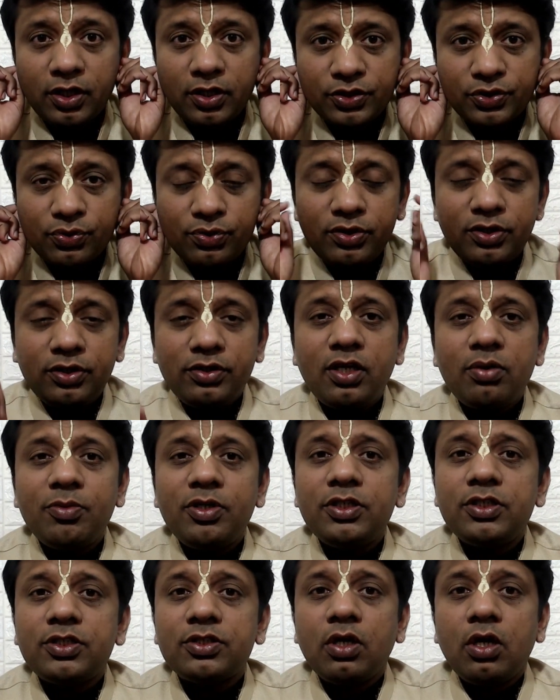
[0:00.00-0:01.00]
Shrutidhar
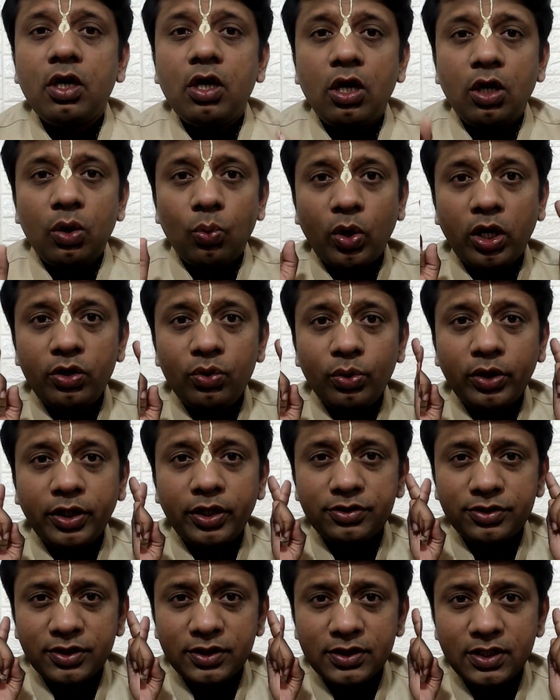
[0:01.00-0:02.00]
means one who can
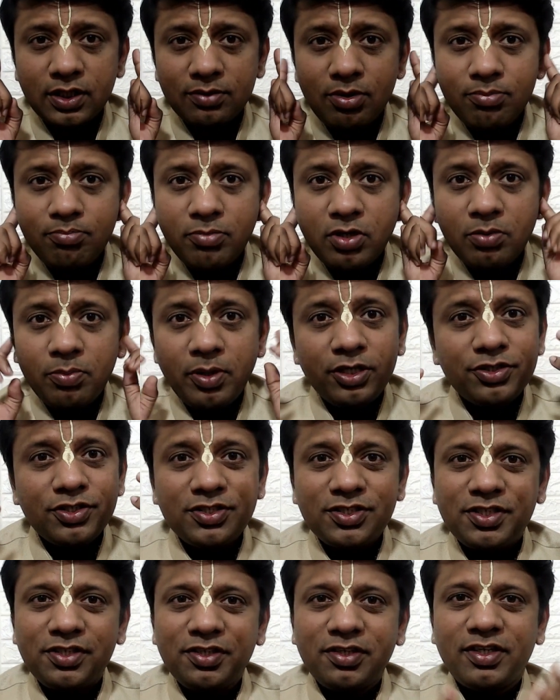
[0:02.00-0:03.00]
just remember by
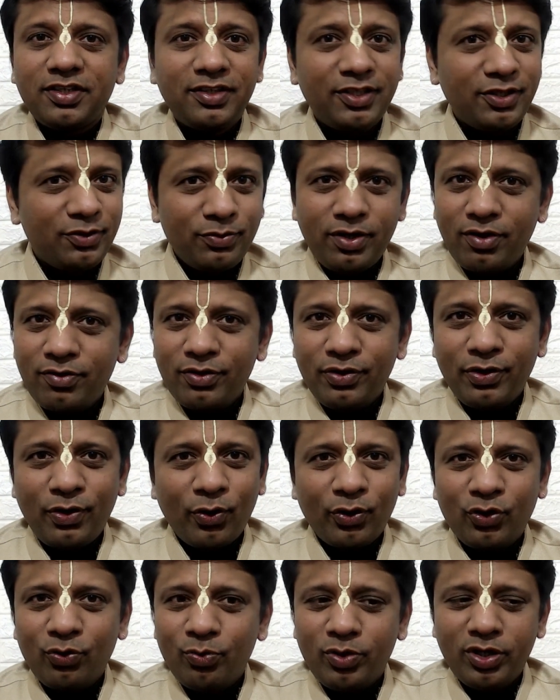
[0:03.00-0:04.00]
just hearing. They don't have to
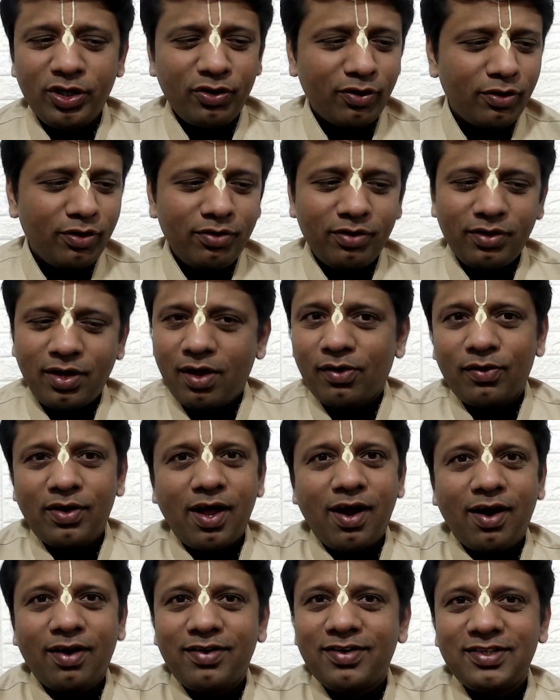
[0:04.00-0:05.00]
document or how the
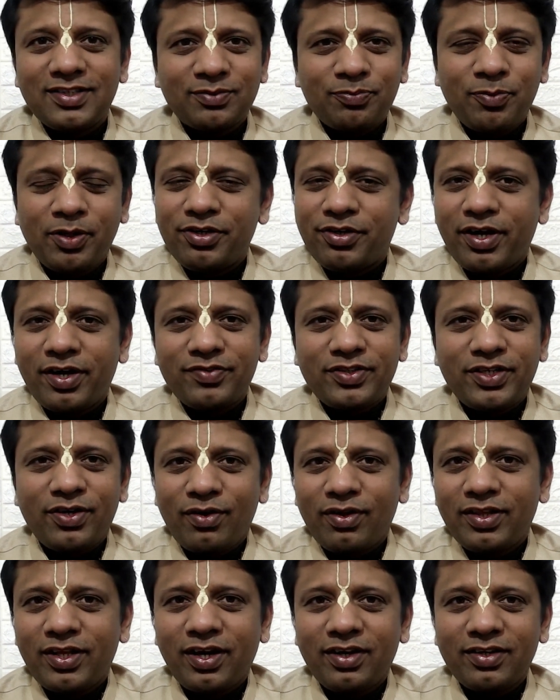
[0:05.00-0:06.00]
hard disk, pen drives and
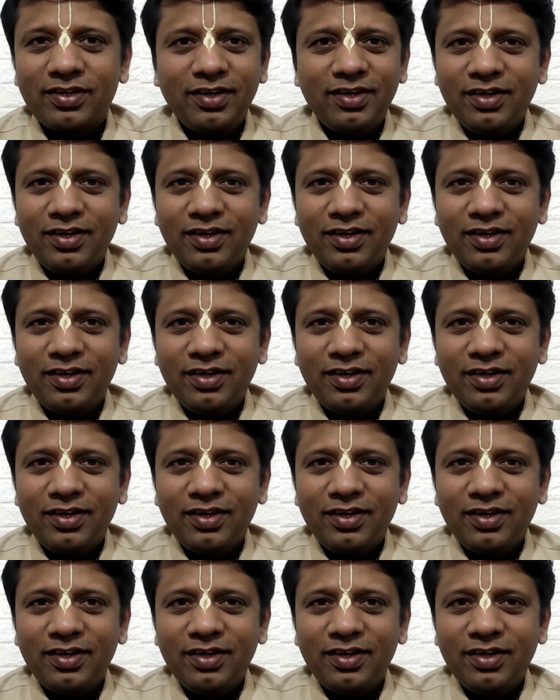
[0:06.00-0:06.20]
all that.